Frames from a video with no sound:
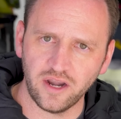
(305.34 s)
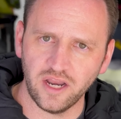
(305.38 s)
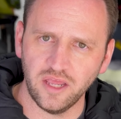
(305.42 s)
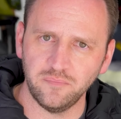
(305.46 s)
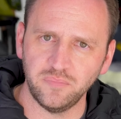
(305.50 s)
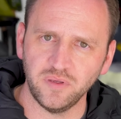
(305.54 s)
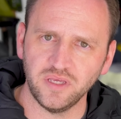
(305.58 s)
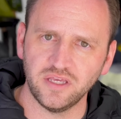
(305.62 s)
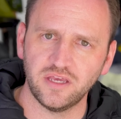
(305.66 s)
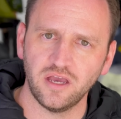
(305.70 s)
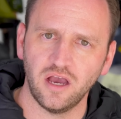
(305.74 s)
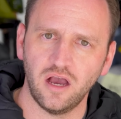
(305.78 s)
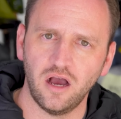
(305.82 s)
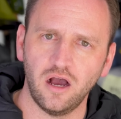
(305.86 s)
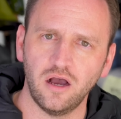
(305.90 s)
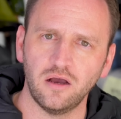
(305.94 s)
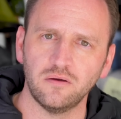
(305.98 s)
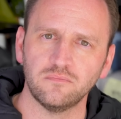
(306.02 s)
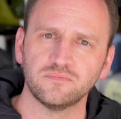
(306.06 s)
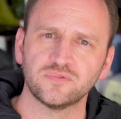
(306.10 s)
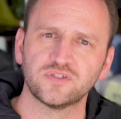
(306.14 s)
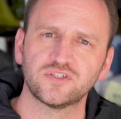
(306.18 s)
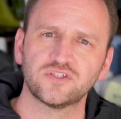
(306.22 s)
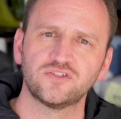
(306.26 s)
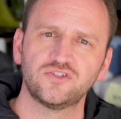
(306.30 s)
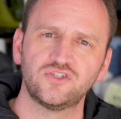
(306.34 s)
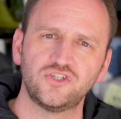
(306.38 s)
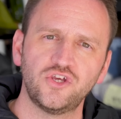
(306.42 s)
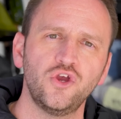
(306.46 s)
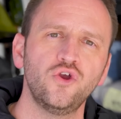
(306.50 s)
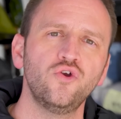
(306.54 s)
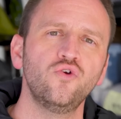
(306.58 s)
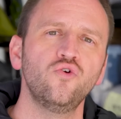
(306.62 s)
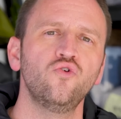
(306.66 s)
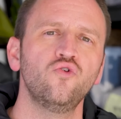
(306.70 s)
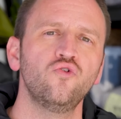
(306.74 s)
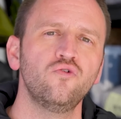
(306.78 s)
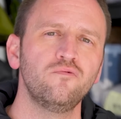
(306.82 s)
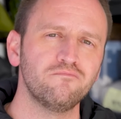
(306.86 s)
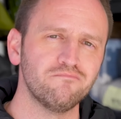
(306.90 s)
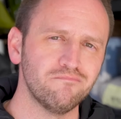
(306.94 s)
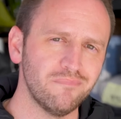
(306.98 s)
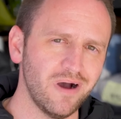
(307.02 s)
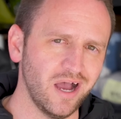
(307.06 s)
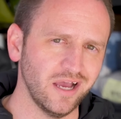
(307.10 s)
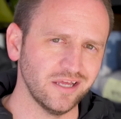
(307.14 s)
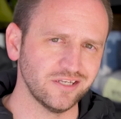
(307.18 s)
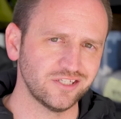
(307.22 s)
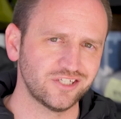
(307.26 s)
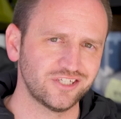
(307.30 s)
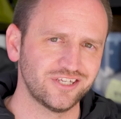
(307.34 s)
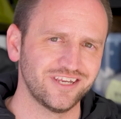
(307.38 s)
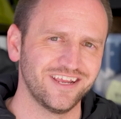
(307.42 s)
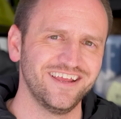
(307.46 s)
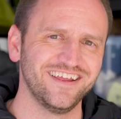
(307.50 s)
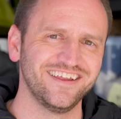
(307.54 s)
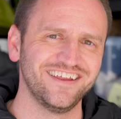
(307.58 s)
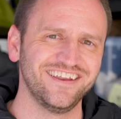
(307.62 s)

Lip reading: it becomes too much,